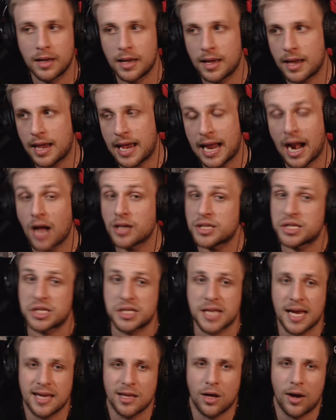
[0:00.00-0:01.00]
And I'd
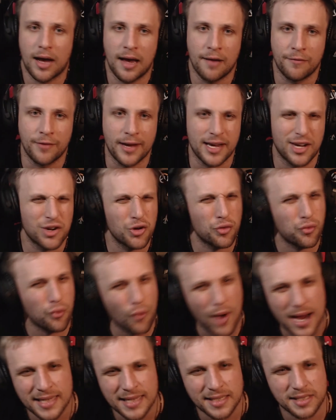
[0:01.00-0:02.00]
say they'll have like
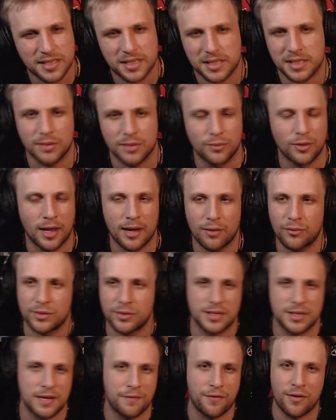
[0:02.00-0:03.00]
crates and like with
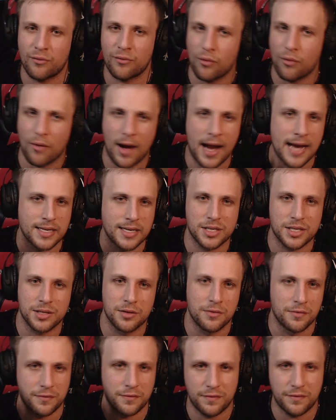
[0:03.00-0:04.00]
different ranks
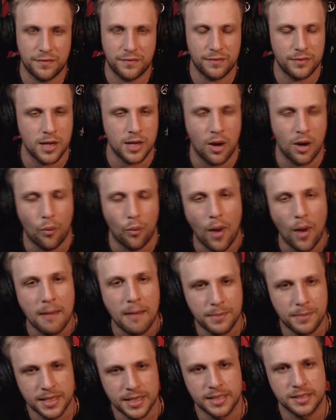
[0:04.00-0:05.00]
of, you know,
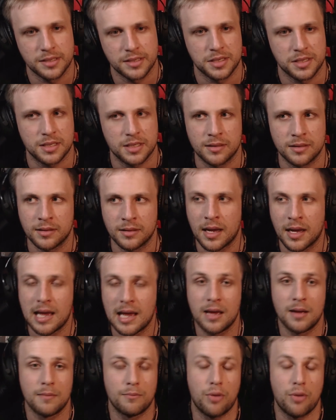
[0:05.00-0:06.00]
weapons and
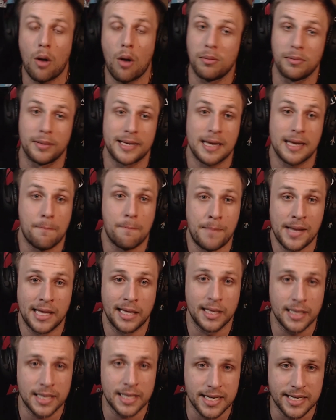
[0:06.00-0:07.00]
probably
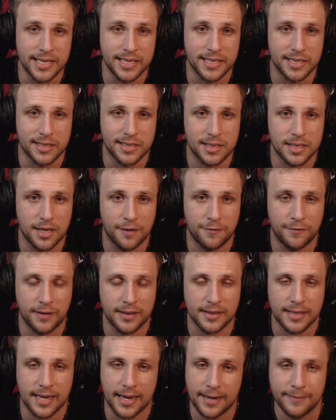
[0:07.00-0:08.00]
abilities and stuff like
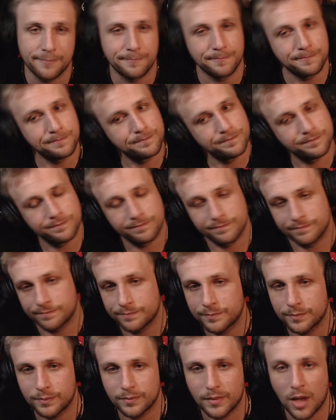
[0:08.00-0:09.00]
that.
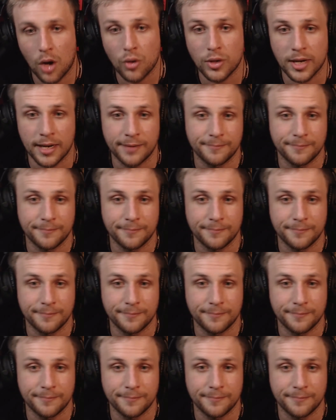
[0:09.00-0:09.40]
Okay.